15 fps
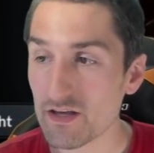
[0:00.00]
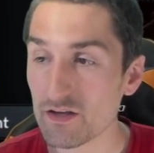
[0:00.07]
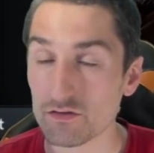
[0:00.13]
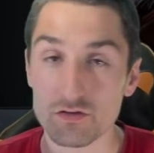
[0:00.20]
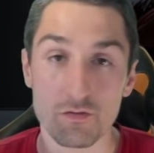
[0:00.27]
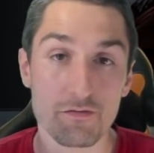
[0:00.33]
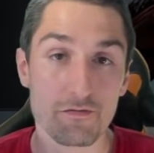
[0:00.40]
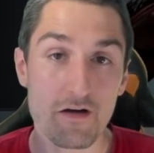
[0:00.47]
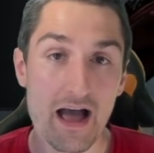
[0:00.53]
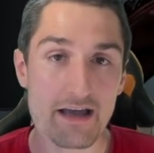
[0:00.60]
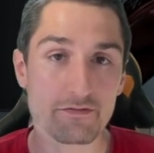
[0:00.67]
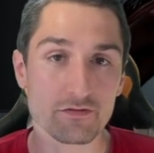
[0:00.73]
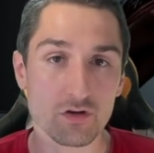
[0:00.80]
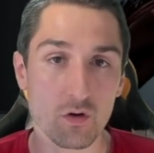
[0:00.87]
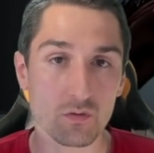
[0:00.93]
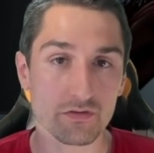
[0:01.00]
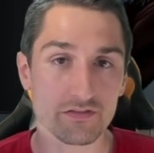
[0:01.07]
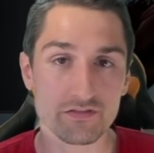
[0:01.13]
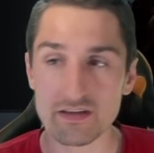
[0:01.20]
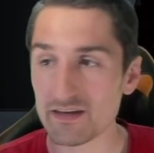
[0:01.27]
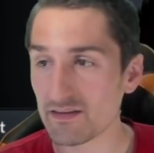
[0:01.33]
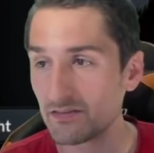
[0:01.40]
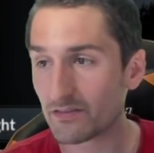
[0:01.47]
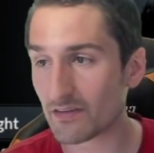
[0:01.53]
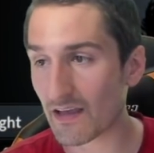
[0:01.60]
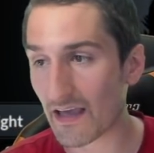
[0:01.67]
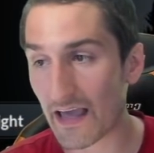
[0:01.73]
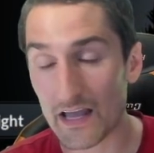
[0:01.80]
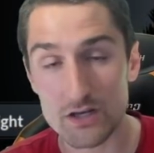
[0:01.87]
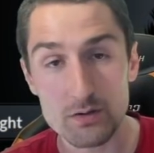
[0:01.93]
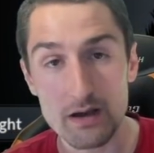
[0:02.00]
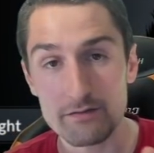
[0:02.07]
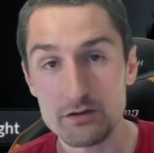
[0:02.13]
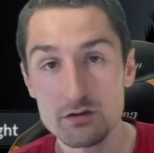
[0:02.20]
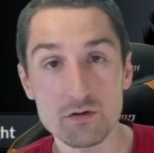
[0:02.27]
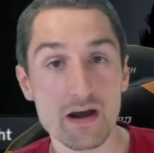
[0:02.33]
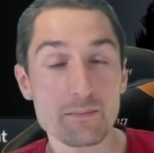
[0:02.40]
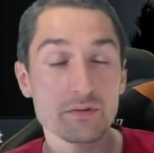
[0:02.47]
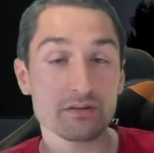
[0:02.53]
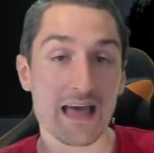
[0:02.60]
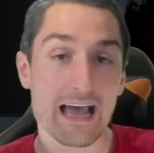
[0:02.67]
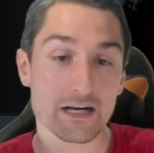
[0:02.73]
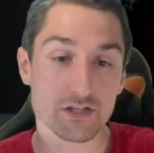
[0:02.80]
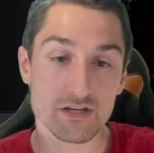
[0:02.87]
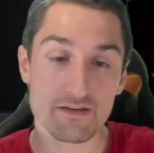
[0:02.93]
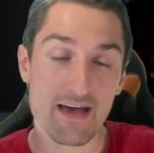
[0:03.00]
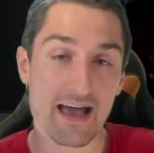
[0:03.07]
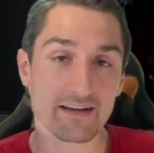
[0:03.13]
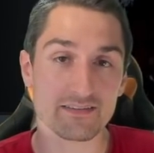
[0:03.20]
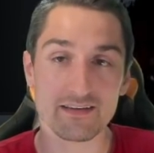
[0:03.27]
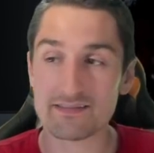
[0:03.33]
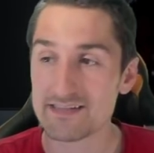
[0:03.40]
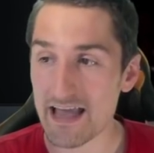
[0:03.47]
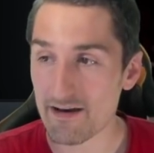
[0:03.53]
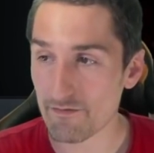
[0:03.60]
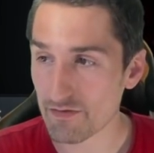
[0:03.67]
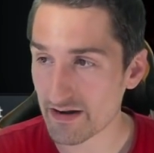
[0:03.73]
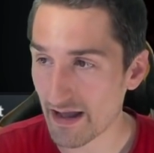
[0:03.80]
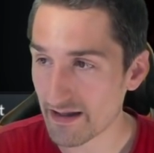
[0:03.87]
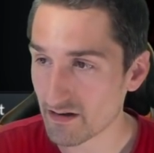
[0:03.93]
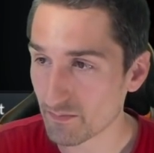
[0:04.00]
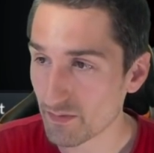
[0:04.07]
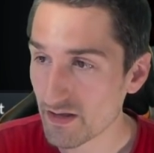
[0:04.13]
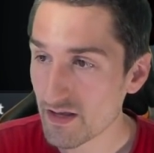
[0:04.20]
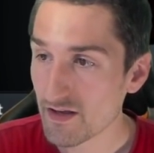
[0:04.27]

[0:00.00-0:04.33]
So 5 total cities, and you're able to actually have access to every item.